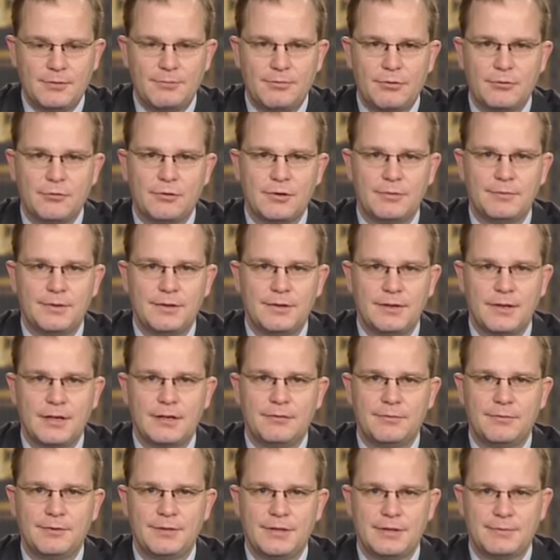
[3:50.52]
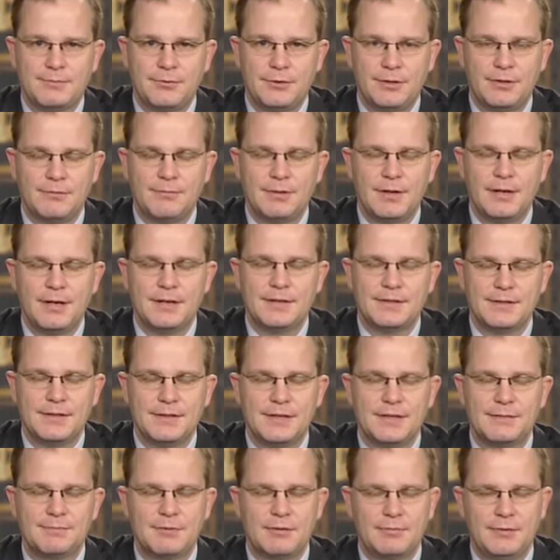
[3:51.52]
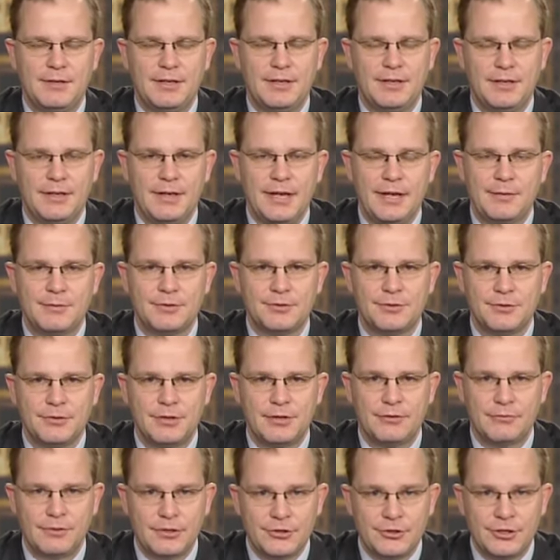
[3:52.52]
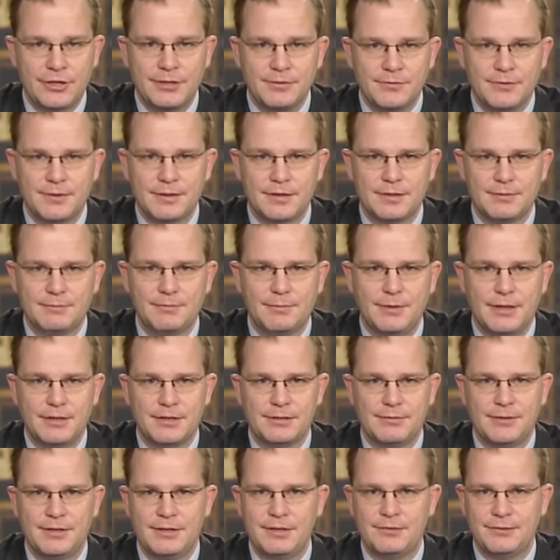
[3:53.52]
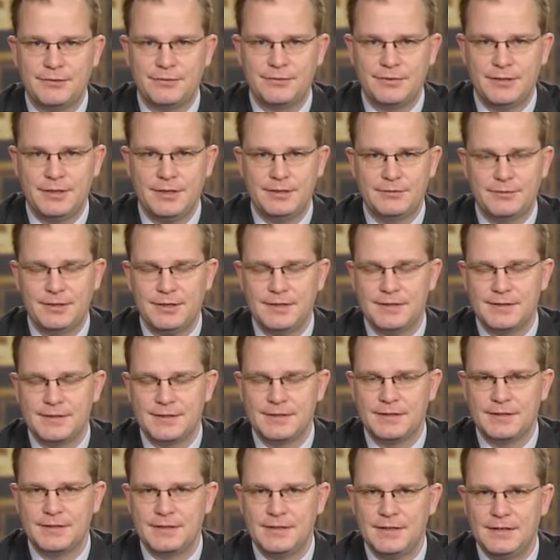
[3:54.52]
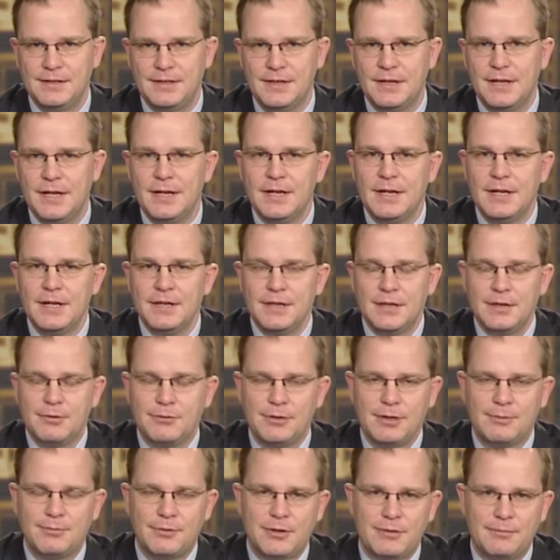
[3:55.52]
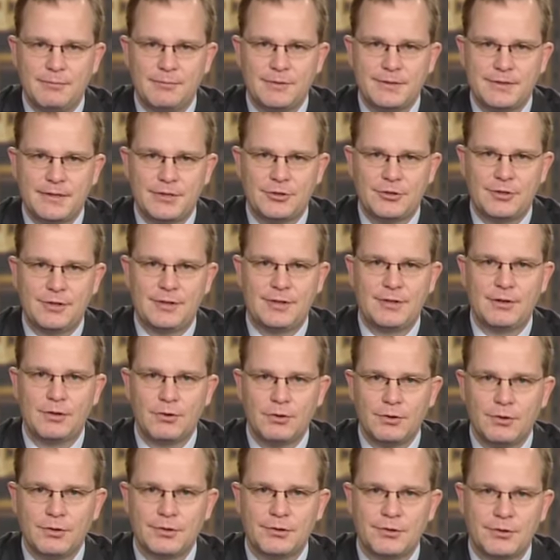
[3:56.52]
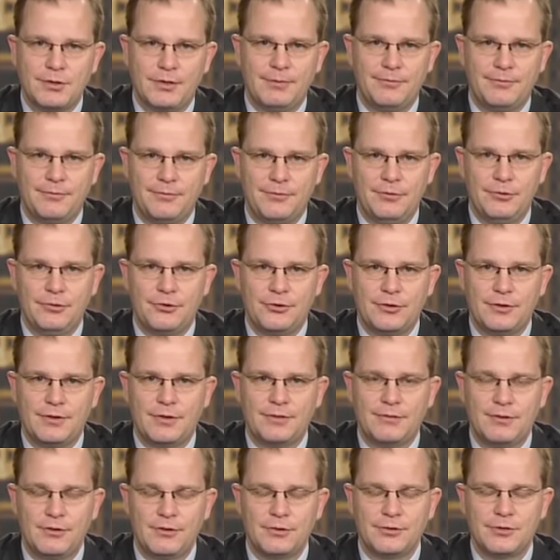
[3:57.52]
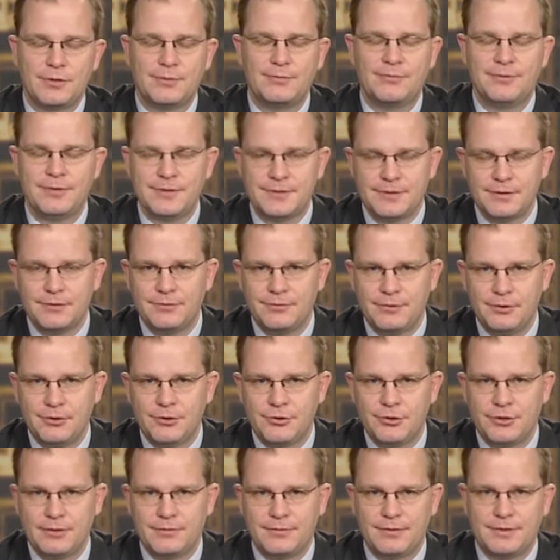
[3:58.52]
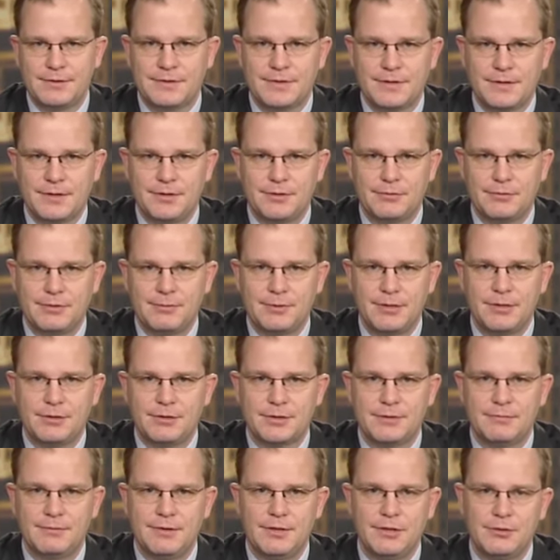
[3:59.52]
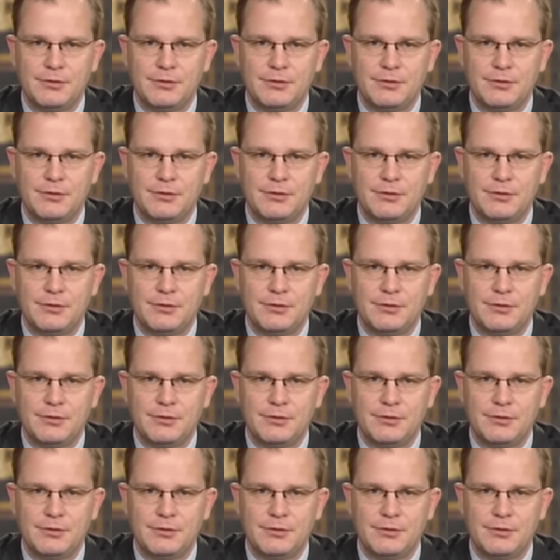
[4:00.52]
uh, program that the government has put in place is probably able to achieve that by 2015, 2016. The only problem is actually the long-term future, the long-term fiscal future of this country, because we